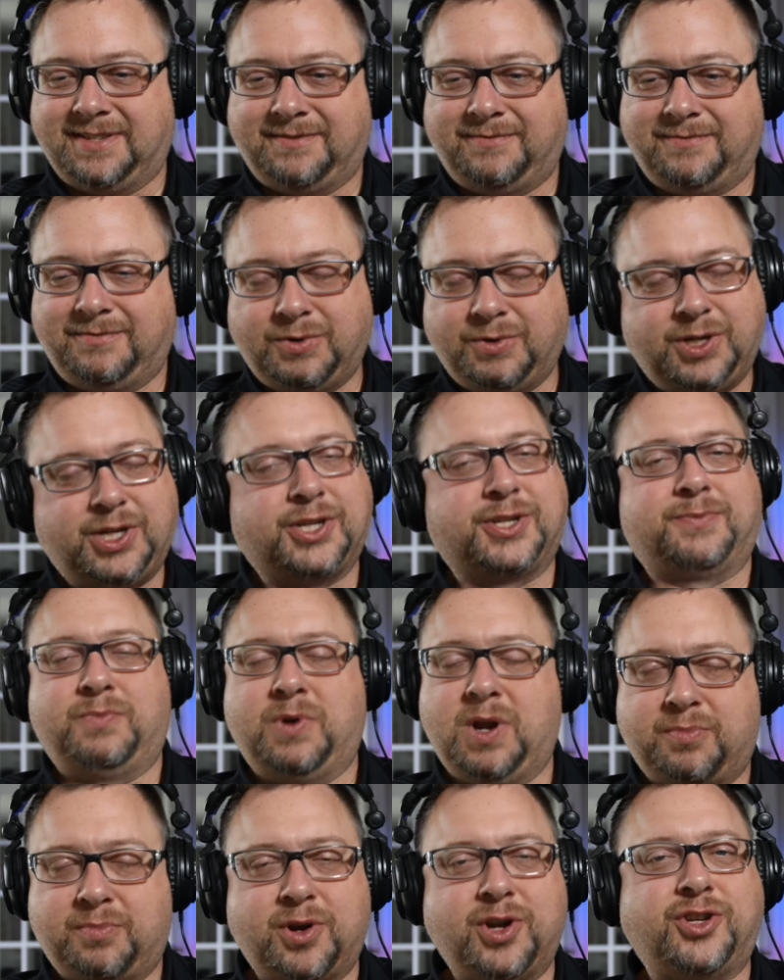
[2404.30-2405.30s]

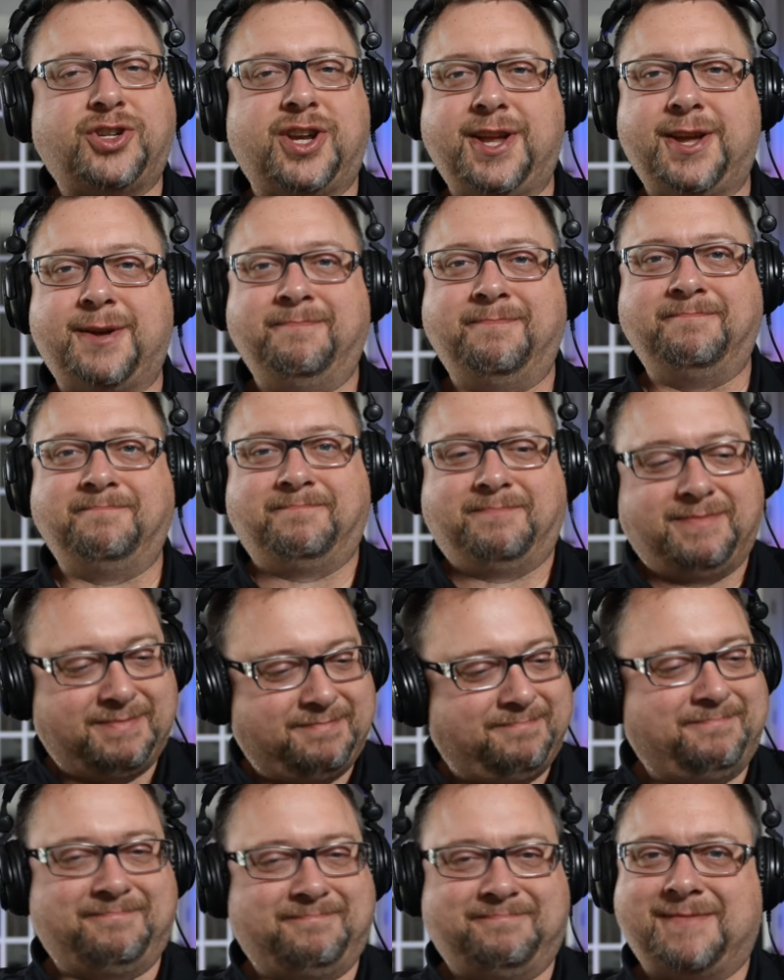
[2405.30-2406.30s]
We appreciate you.
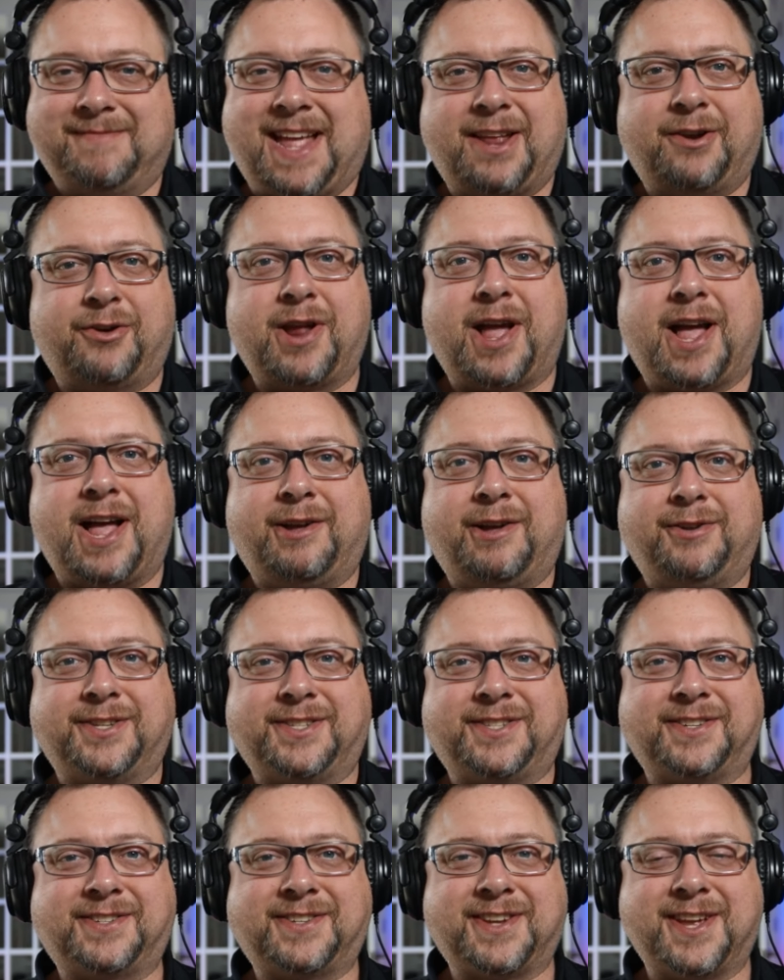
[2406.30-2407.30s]
I don't know how
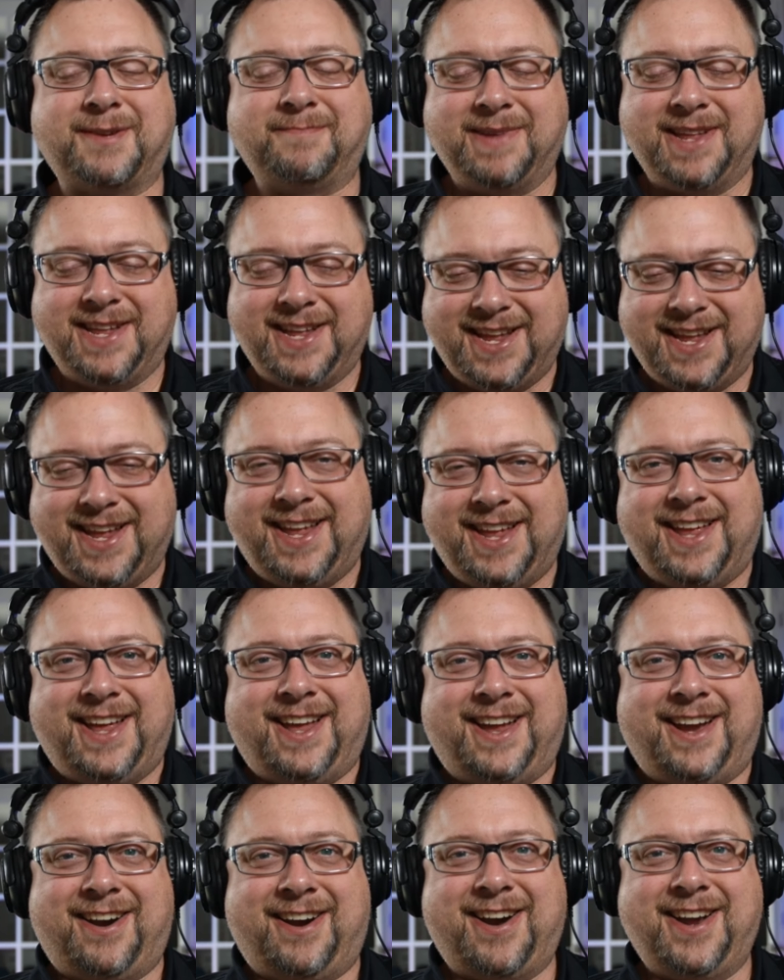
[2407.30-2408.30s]
else to say it.
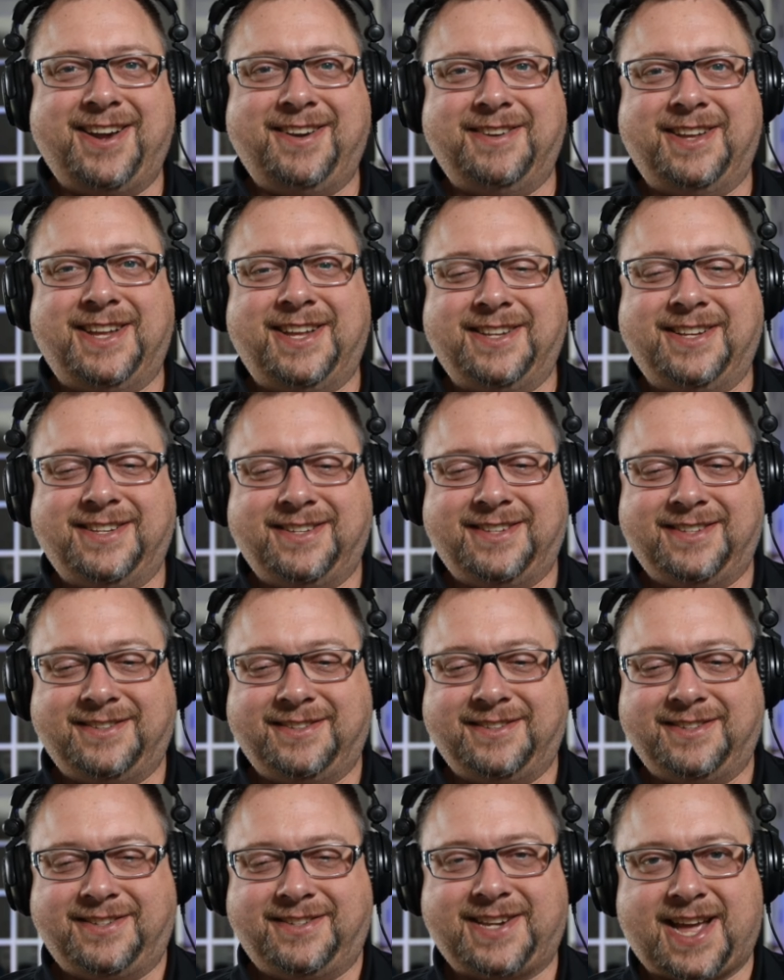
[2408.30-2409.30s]
All right,
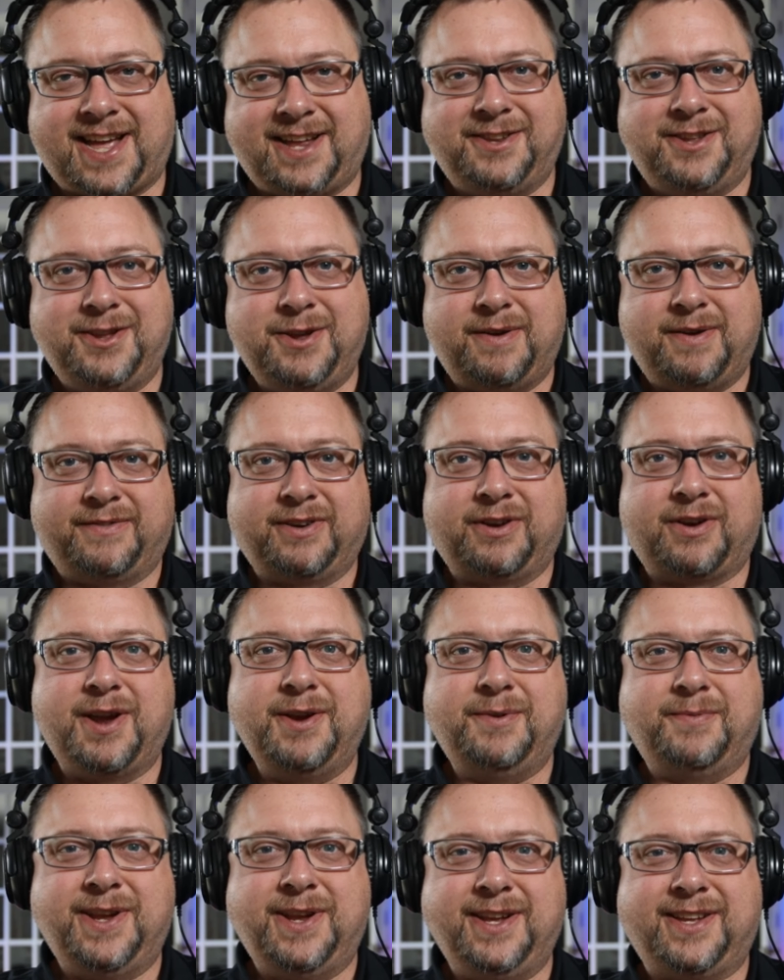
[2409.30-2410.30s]
Todd, you have a
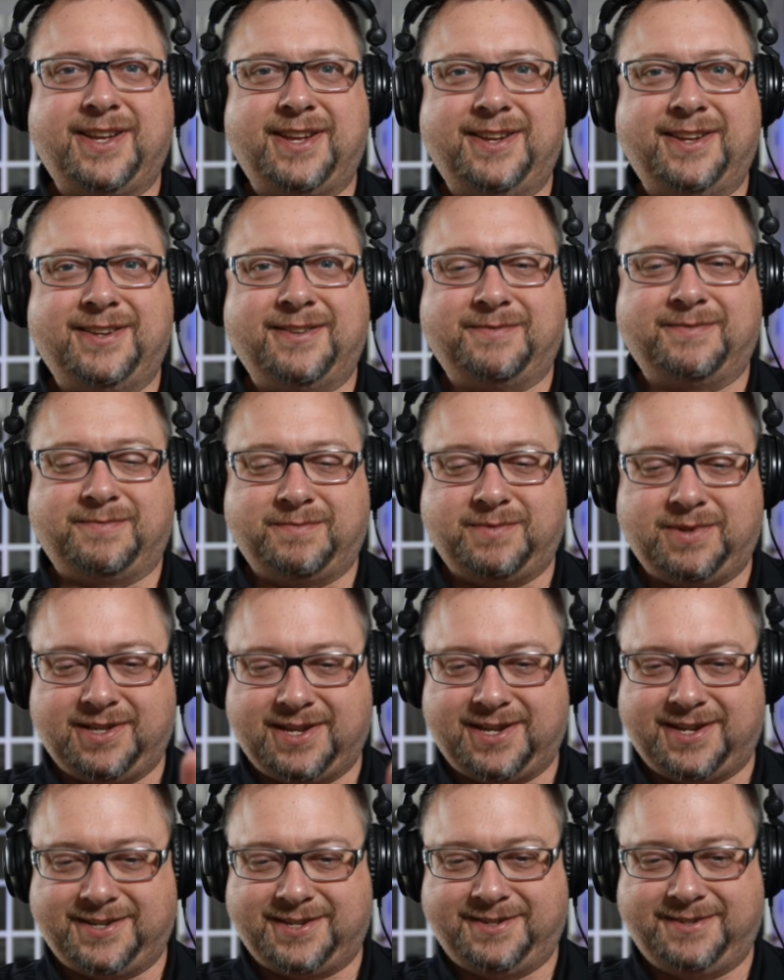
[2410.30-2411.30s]
great week.
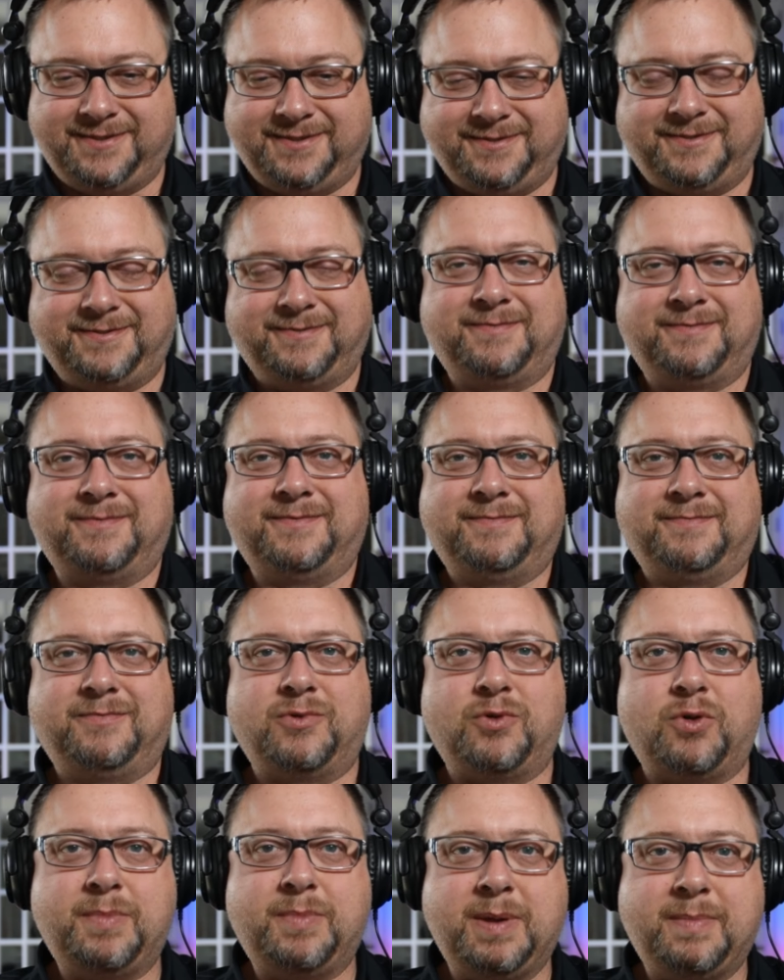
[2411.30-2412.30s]
We'll
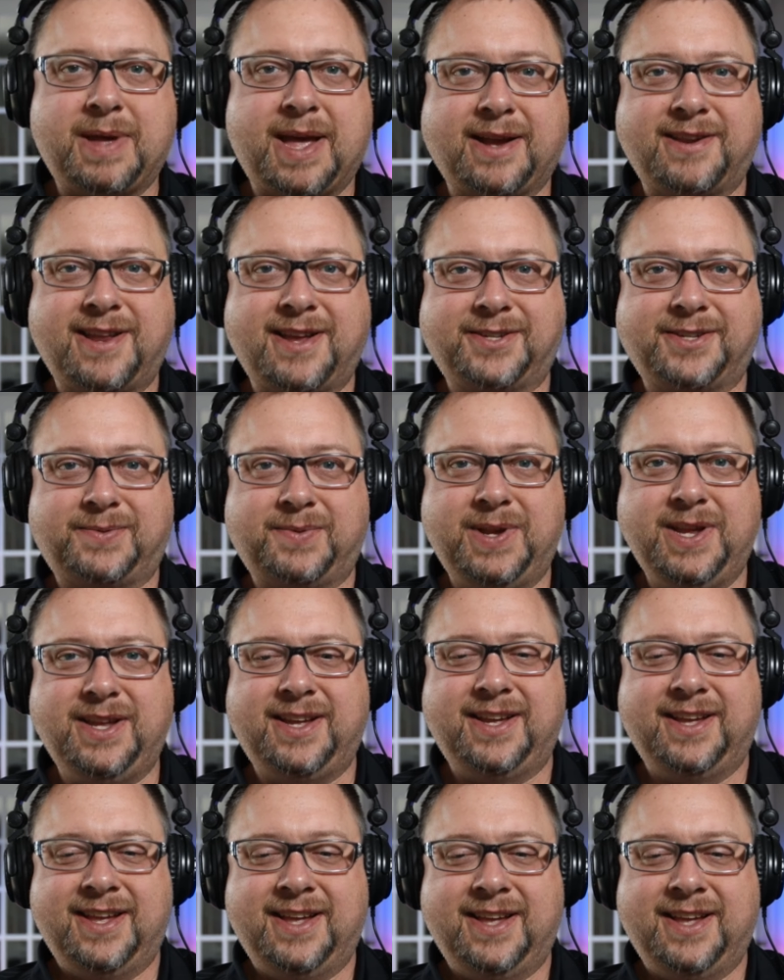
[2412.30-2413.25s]
be back next week.